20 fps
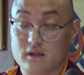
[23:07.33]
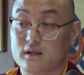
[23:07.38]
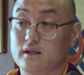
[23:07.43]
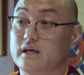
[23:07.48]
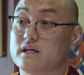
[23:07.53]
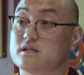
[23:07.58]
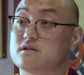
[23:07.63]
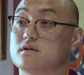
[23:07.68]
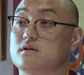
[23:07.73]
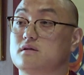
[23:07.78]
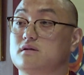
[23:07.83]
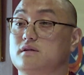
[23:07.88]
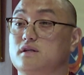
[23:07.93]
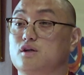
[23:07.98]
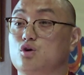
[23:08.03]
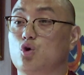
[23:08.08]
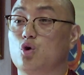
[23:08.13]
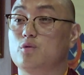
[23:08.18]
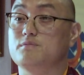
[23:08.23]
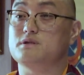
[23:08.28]
Later, the
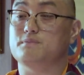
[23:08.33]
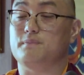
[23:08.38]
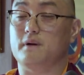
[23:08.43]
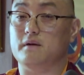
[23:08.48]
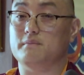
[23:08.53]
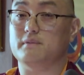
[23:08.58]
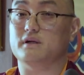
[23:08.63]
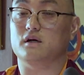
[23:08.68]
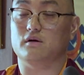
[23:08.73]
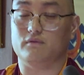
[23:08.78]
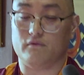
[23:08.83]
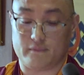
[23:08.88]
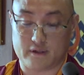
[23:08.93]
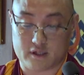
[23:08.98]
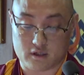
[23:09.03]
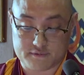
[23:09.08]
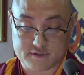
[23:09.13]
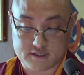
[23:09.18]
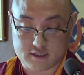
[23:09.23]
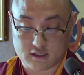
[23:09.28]
Home Department,
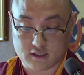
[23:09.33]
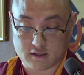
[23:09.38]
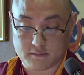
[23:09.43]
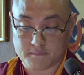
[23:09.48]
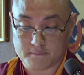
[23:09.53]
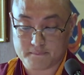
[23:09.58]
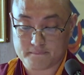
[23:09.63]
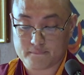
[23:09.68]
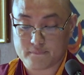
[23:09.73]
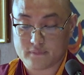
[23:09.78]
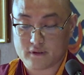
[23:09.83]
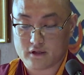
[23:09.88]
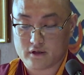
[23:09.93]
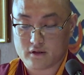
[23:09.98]
Government of Sikkim,